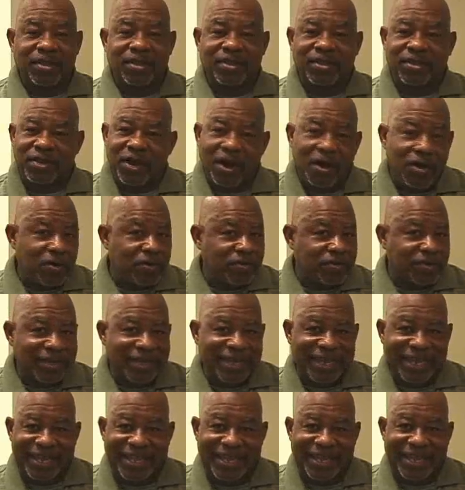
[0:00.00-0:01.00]
Don't
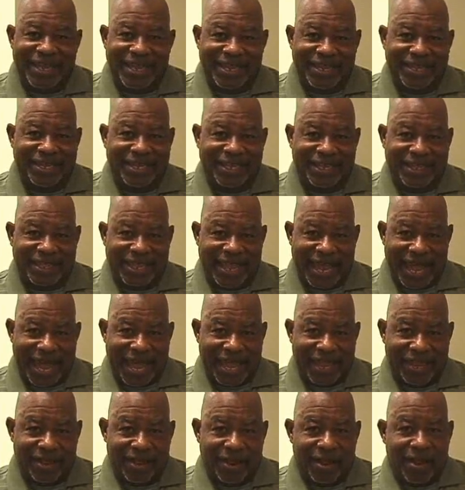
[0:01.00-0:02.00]
get into
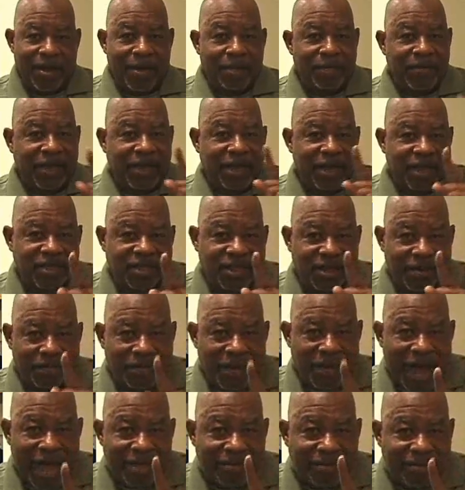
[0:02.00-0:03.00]
that, because the
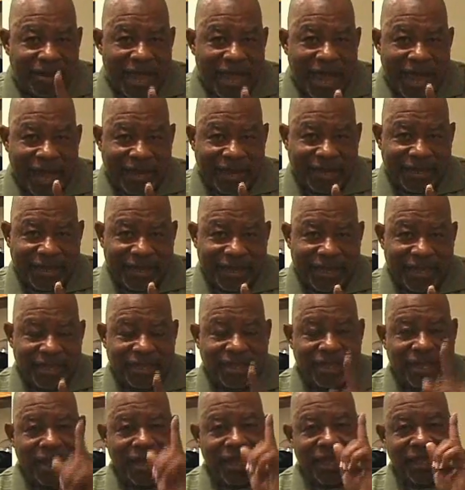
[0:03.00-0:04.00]
bottom line
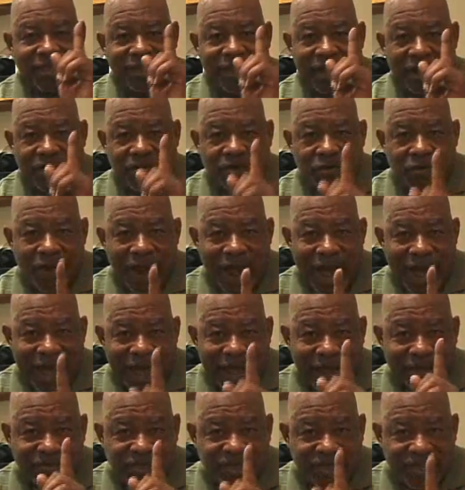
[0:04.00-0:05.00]
is the
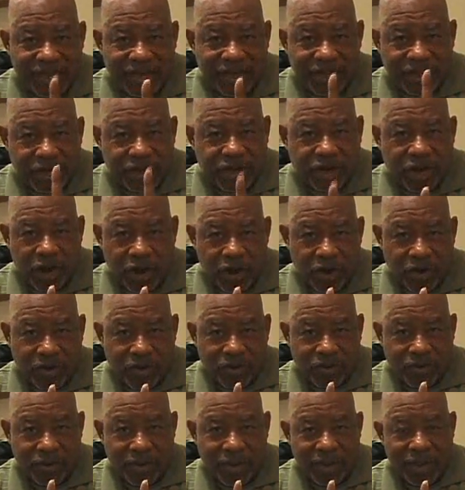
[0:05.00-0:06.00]
crime still
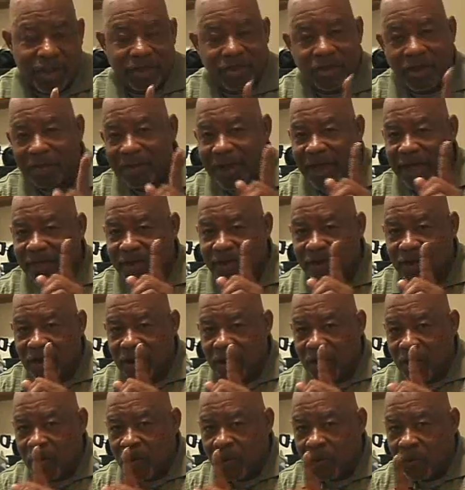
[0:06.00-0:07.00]
occurred. No matter
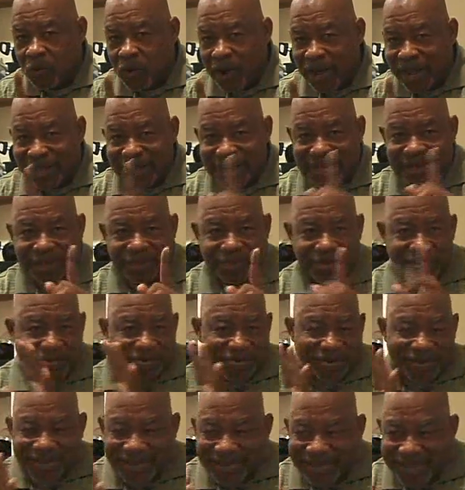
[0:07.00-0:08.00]
what
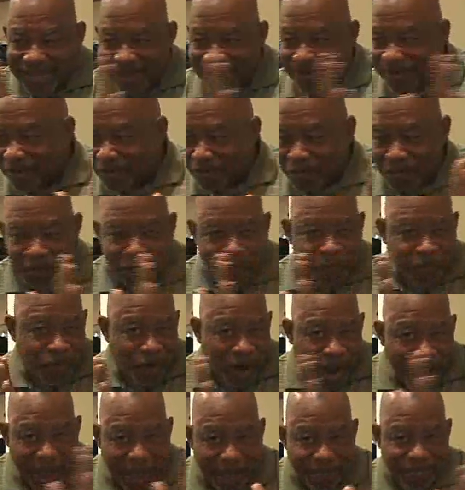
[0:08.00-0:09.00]
little
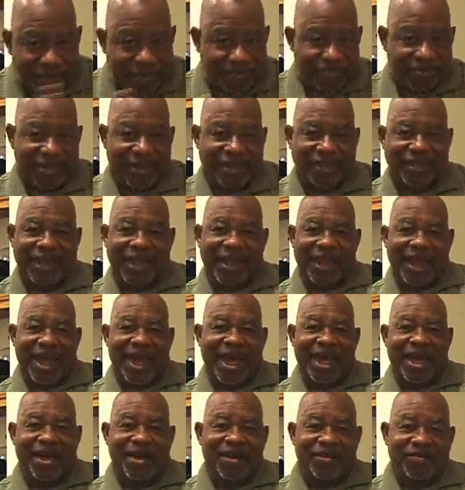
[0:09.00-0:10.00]
problems that they
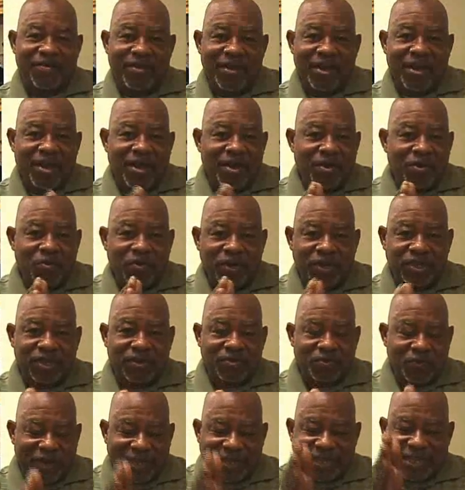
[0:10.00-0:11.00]
have
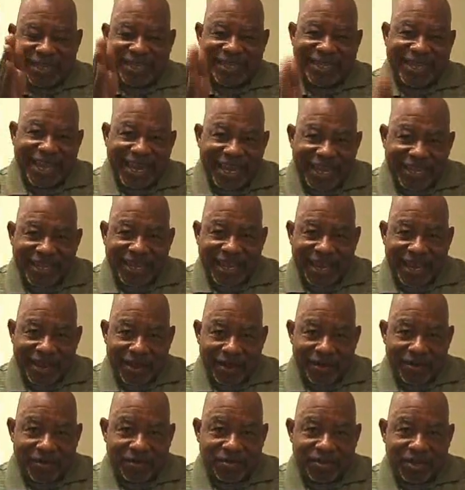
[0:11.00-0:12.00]
with the
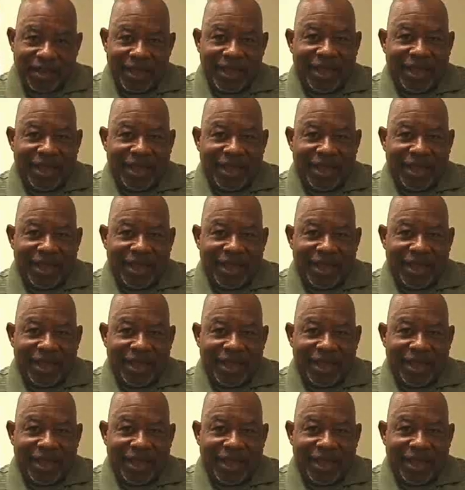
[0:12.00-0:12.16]
detail